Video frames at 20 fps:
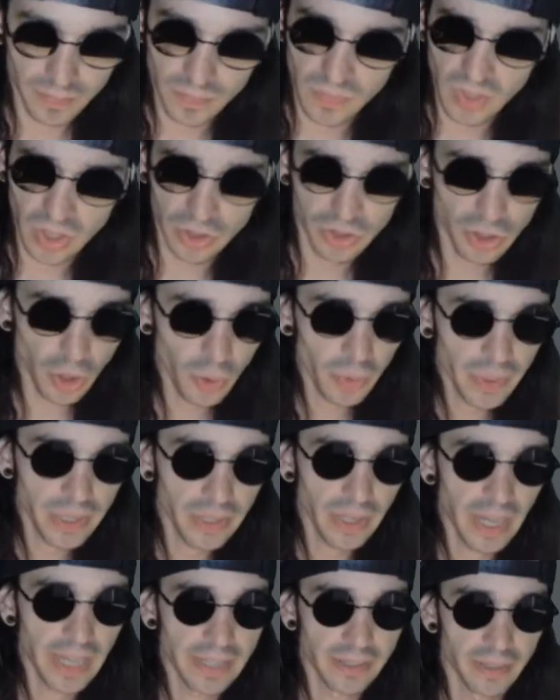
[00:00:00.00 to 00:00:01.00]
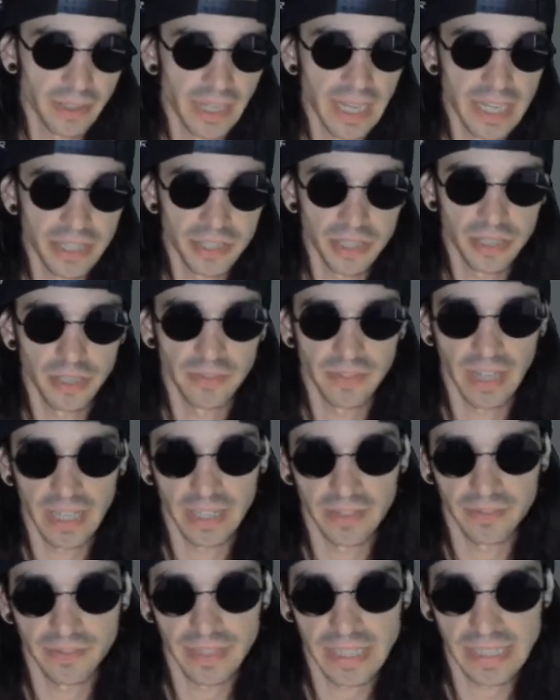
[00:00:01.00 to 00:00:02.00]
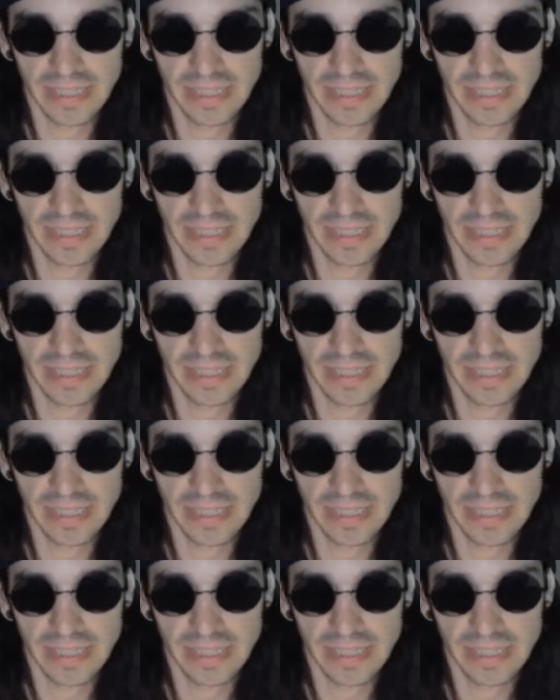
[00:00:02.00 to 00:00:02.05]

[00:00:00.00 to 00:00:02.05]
No real aggregation of NFTs